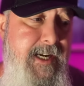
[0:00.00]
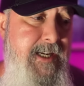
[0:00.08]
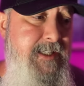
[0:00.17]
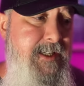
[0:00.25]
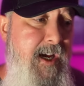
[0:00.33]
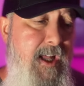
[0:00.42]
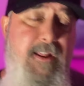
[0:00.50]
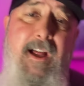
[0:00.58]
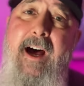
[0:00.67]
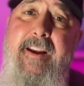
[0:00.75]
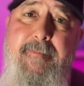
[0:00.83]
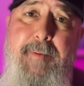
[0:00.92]
days, a
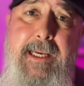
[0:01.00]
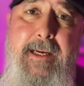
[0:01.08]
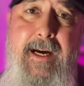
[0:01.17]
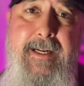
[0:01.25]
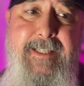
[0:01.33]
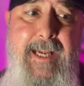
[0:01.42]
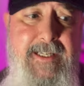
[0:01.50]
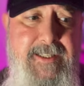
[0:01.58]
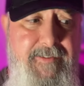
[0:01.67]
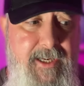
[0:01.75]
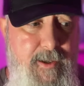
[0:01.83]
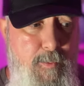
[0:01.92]
lot of PICOC's
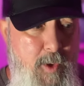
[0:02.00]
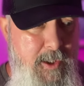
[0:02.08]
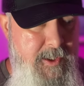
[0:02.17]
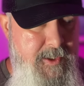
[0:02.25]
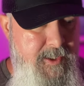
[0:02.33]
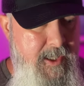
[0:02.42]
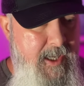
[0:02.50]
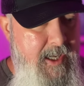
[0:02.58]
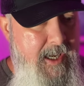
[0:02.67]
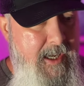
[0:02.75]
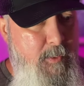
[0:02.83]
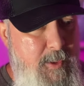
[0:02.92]
activity was
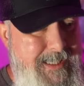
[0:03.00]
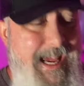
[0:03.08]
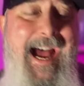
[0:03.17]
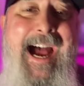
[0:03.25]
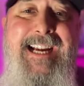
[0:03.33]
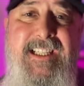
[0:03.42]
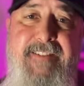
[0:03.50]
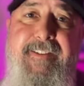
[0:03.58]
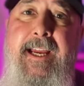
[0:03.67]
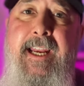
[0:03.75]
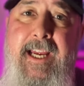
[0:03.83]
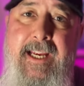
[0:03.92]

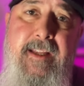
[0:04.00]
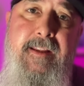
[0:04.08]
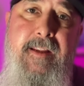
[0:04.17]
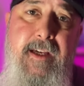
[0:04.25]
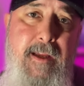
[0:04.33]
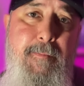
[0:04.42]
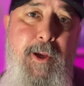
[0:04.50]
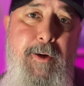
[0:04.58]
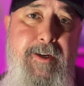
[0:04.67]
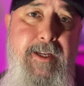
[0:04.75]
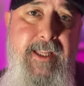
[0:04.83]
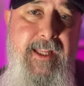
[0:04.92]
activating the
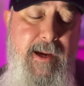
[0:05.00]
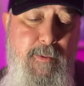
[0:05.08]
community. They